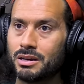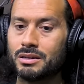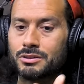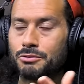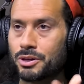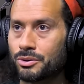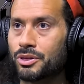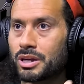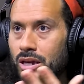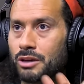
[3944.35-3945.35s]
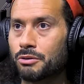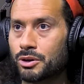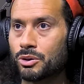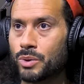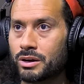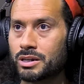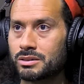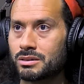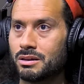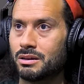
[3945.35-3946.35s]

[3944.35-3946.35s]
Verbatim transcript: is critical thinking and critical awareness.